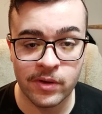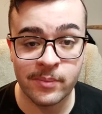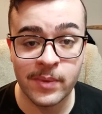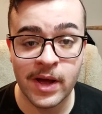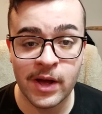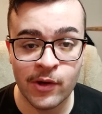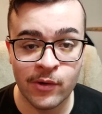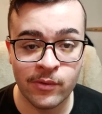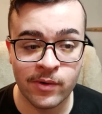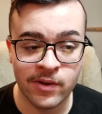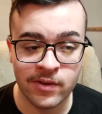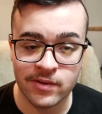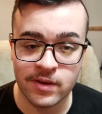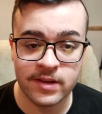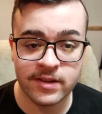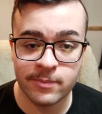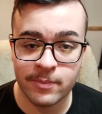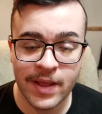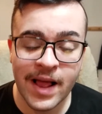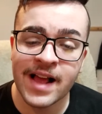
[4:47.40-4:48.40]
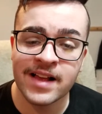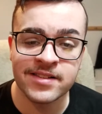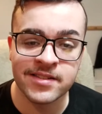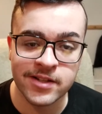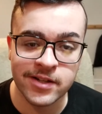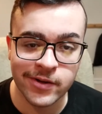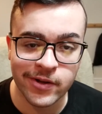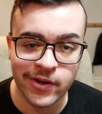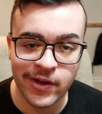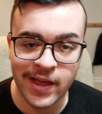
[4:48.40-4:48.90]
throw them out because it's
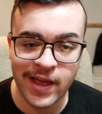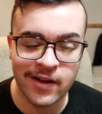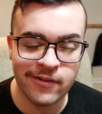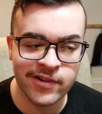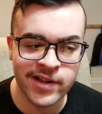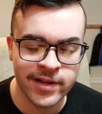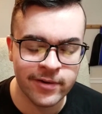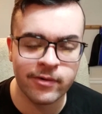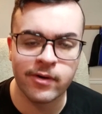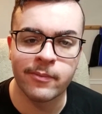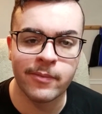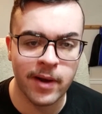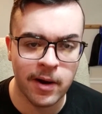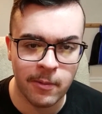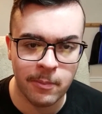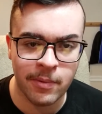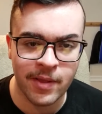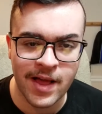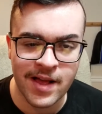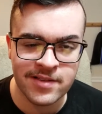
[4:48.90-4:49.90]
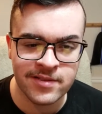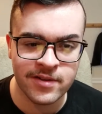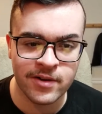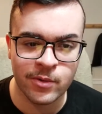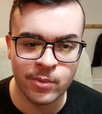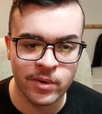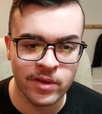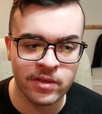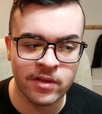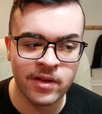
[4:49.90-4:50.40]
plastic. You can't really repair
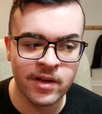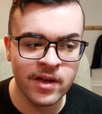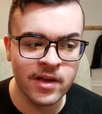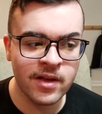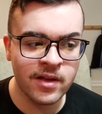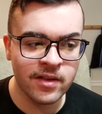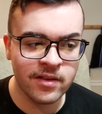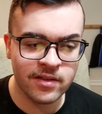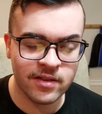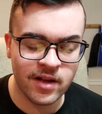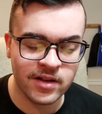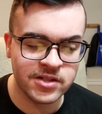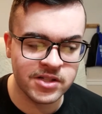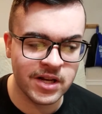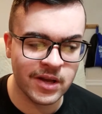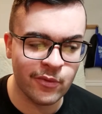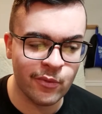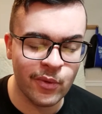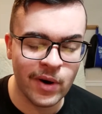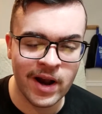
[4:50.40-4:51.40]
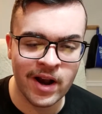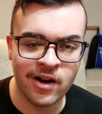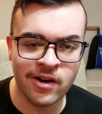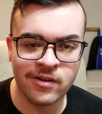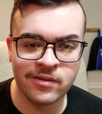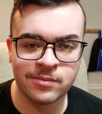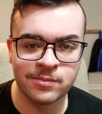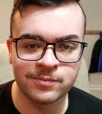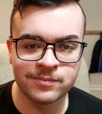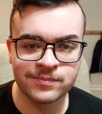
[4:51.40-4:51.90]
plastic with such a
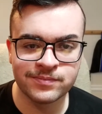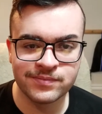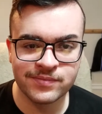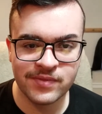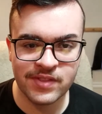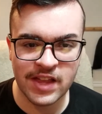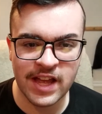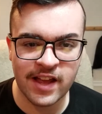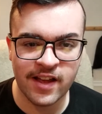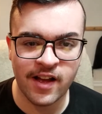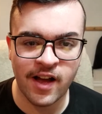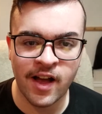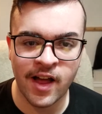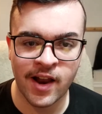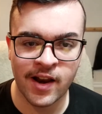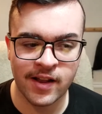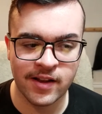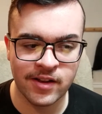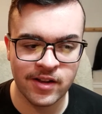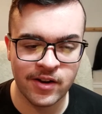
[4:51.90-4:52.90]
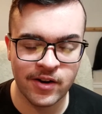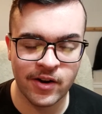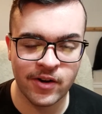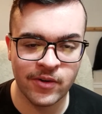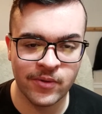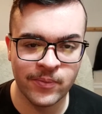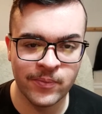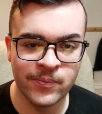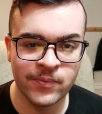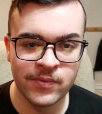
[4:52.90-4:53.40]
wear thing on it,
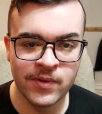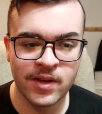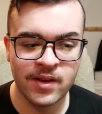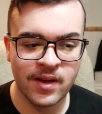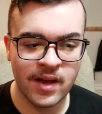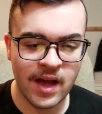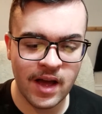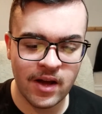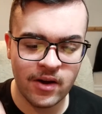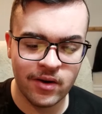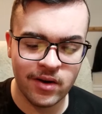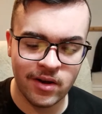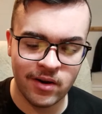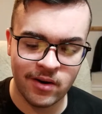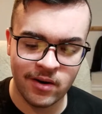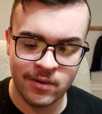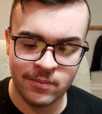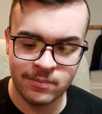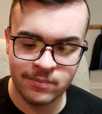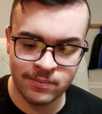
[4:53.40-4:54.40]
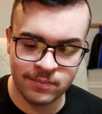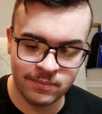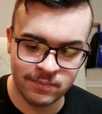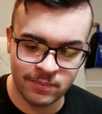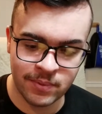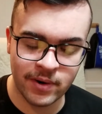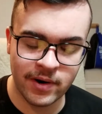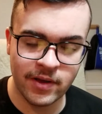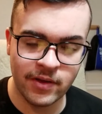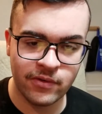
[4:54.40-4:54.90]
you know, how you're
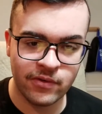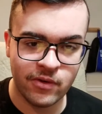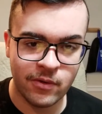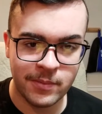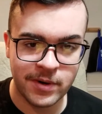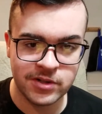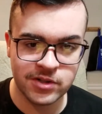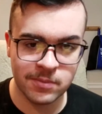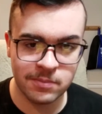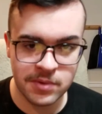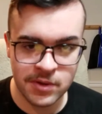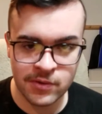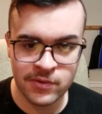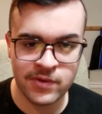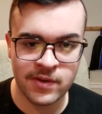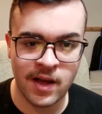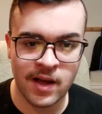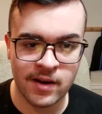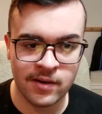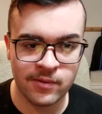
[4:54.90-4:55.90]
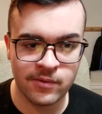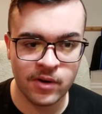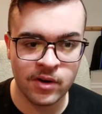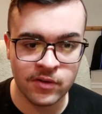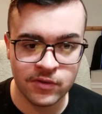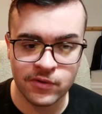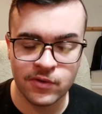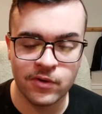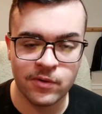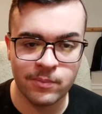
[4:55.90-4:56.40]
putting so much abuse
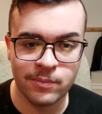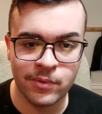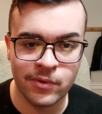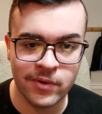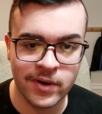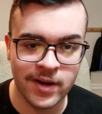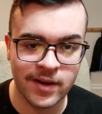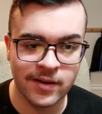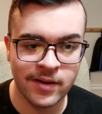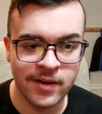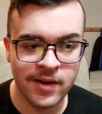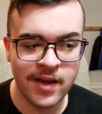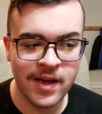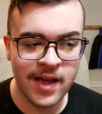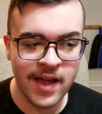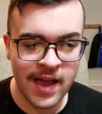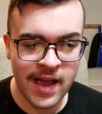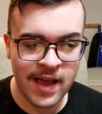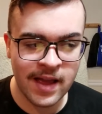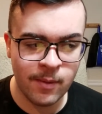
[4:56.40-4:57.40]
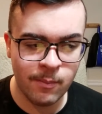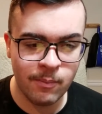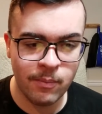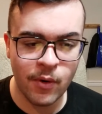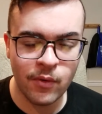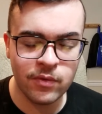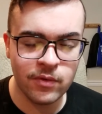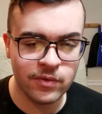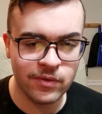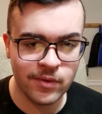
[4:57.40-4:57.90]
on a certain point.
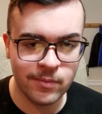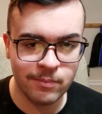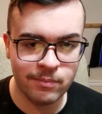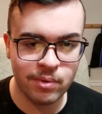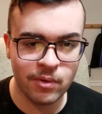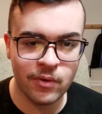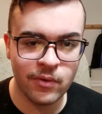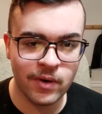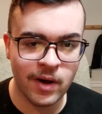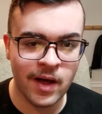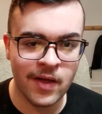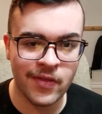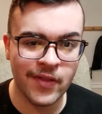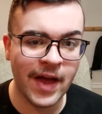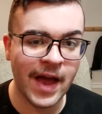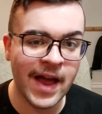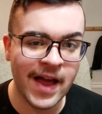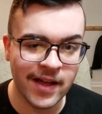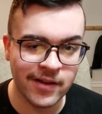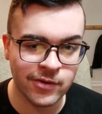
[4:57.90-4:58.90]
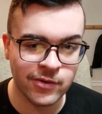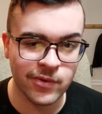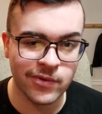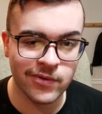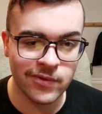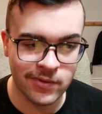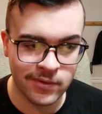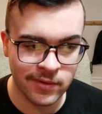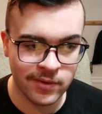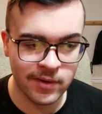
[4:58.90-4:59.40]
And both of them broke on the
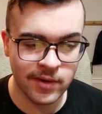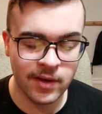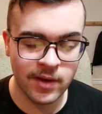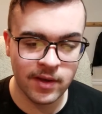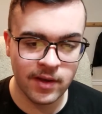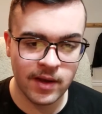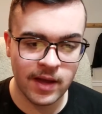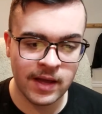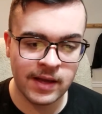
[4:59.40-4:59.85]
axles,